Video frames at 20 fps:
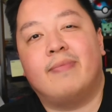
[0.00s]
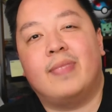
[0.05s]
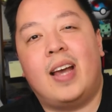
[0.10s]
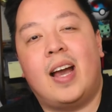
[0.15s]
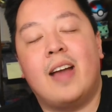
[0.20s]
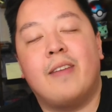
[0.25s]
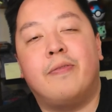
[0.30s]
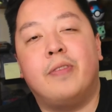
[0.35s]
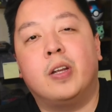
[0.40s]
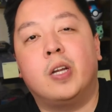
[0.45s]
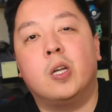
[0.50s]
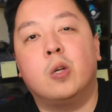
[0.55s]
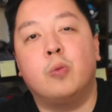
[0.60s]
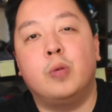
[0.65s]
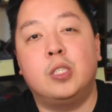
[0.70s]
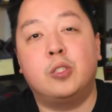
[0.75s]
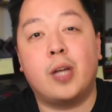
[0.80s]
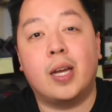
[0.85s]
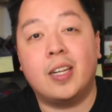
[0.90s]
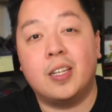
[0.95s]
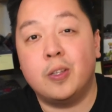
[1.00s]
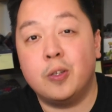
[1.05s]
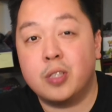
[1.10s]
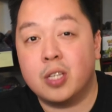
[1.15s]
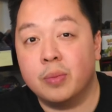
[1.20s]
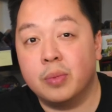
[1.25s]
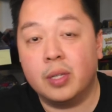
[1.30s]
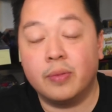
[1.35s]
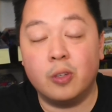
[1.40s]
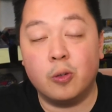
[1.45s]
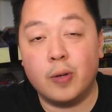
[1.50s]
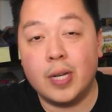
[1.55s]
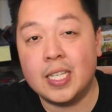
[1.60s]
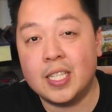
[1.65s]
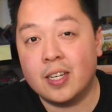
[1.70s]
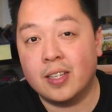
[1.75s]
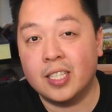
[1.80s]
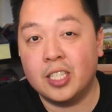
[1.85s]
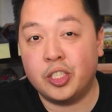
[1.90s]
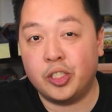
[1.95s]
I figured we try to do some
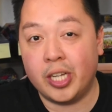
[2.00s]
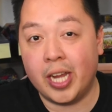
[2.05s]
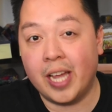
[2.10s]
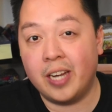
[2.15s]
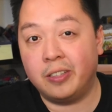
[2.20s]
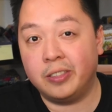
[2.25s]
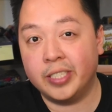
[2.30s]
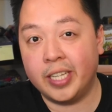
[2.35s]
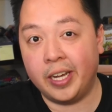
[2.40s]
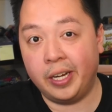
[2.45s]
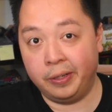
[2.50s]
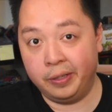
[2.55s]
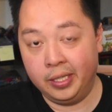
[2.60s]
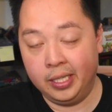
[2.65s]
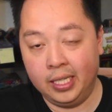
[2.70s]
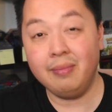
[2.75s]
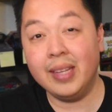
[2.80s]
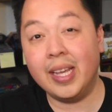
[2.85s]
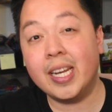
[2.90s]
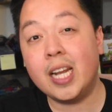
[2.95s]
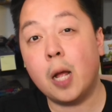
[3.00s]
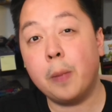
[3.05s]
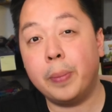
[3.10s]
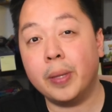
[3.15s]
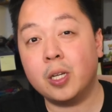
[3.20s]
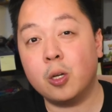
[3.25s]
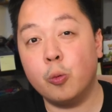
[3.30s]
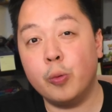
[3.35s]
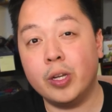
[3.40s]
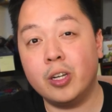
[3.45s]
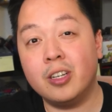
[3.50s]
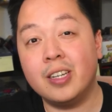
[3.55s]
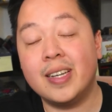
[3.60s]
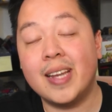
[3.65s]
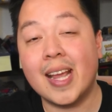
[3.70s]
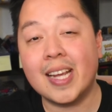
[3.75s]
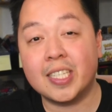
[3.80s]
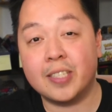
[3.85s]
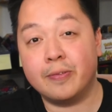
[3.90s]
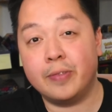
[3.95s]
giveaways on this channel now, and I'll pick a winner
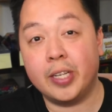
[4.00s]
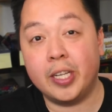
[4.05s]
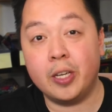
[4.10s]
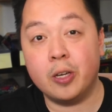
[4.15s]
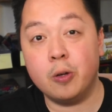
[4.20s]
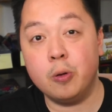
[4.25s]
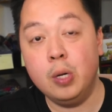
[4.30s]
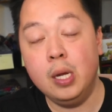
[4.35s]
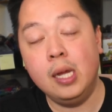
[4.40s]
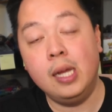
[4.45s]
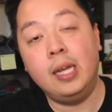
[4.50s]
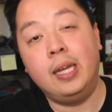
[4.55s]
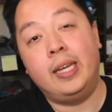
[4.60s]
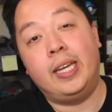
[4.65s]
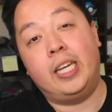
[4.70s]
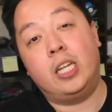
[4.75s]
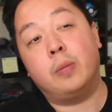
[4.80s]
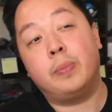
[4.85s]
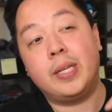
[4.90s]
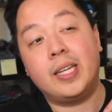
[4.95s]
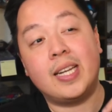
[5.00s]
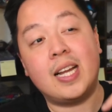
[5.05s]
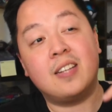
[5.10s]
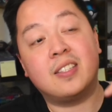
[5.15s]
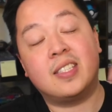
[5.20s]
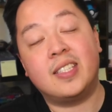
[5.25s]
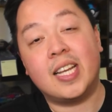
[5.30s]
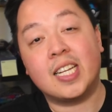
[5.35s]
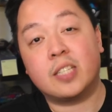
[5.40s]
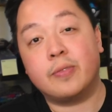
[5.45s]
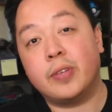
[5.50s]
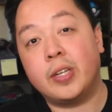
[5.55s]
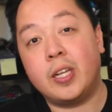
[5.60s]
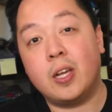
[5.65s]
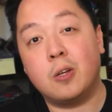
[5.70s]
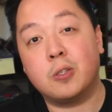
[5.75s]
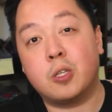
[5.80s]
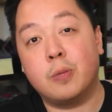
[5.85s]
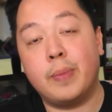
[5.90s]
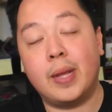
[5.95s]
next video. It'll be announced next
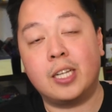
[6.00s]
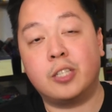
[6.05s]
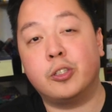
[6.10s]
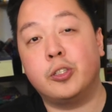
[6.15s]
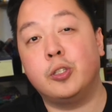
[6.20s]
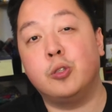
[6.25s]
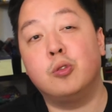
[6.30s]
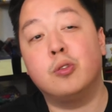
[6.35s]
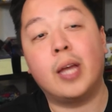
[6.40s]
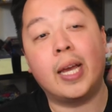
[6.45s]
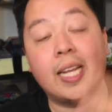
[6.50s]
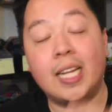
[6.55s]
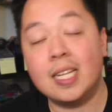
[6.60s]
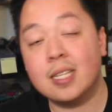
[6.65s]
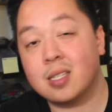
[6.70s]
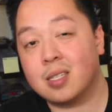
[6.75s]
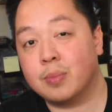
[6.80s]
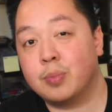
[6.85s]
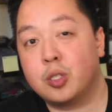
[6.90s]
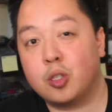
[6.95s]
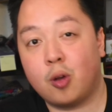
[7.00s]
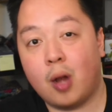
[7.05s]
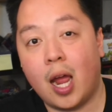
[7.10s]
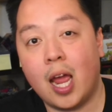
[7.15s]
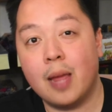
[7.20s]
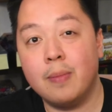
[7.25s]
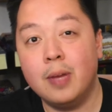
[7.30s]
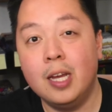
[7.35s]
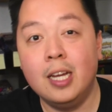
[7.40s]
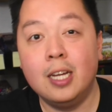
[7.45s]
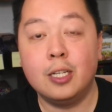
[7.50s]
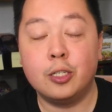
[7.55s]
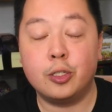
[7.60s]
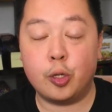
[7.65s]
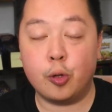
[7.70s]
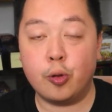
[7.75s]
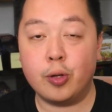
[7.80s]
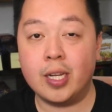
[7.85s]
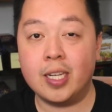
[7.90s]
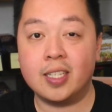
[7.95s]
video, so make sure you like and subscribe.
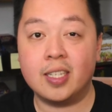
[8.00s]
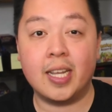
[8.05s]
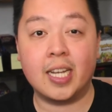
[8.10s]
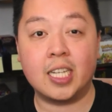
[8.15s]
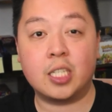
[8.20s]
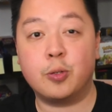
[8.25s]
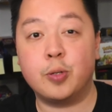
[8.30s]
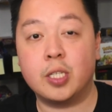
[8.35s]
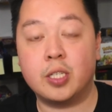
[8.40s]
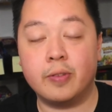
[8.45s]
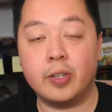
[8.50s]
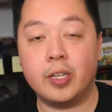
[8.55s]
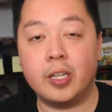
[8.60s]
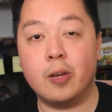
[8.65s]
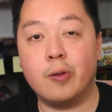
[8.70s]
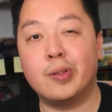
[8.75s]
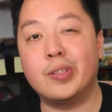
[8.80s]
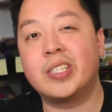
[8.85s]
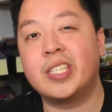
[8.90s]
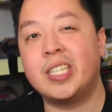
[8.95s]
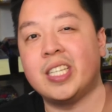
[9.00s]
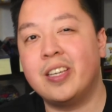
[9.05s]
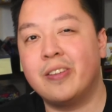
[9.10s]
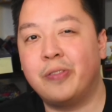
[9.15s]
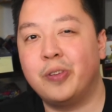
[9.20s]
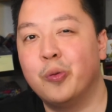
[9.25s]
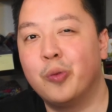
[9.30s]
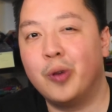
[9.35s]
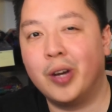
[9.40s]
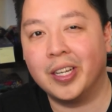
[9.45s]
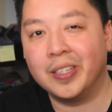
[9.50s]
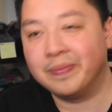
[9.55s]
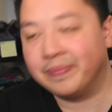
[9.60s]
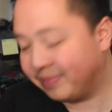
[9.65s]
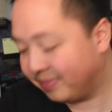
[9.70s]
Tune into next week's video and see if you won.